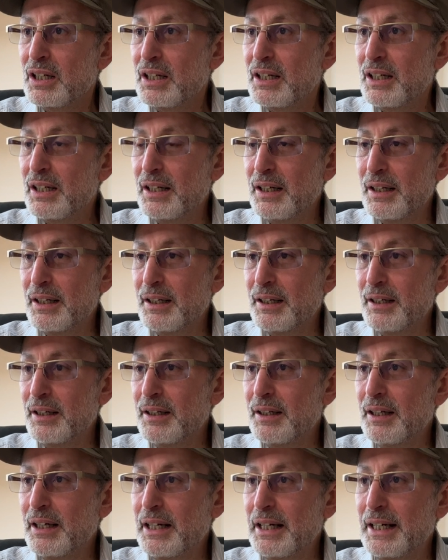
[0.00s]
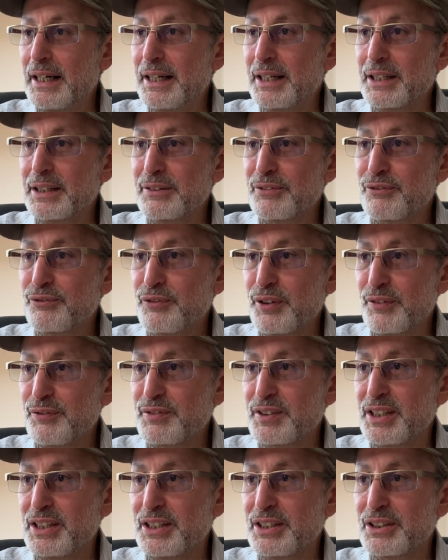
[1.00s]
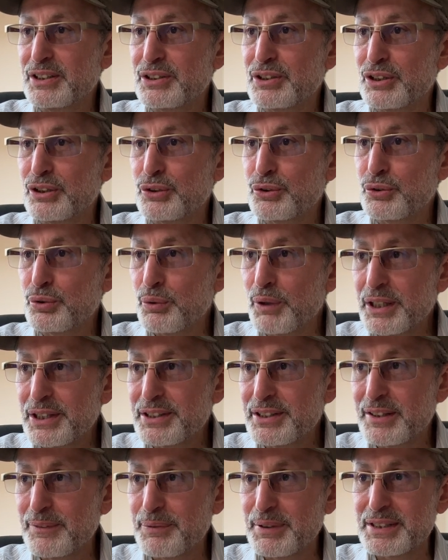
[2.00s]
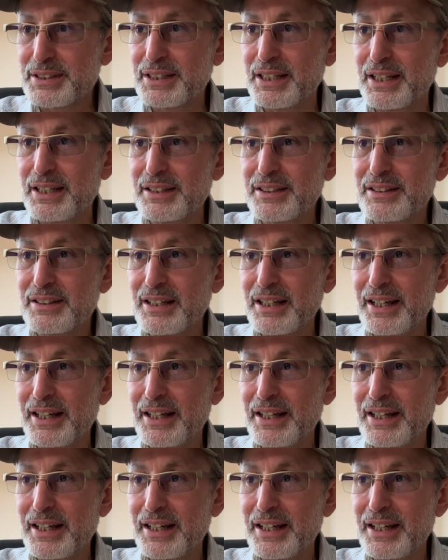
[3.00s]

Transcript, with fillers: Uh, and 15 to 20 percent